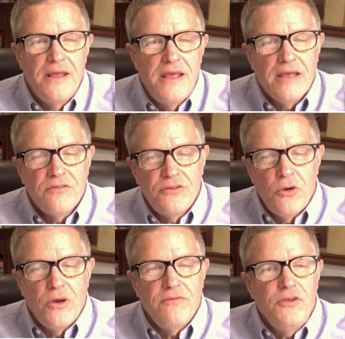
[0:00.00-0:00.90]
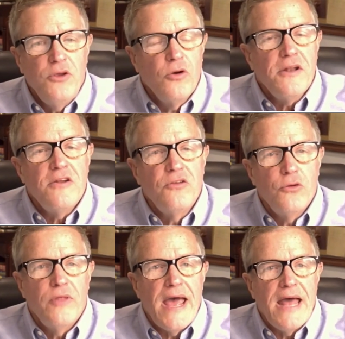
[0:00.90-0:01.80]
And so if you're going to do
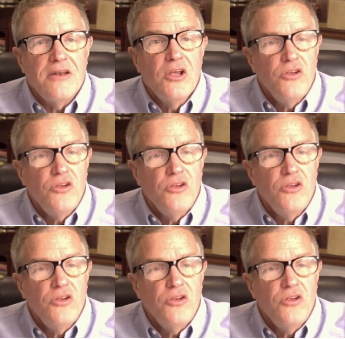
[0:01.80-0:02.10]
that,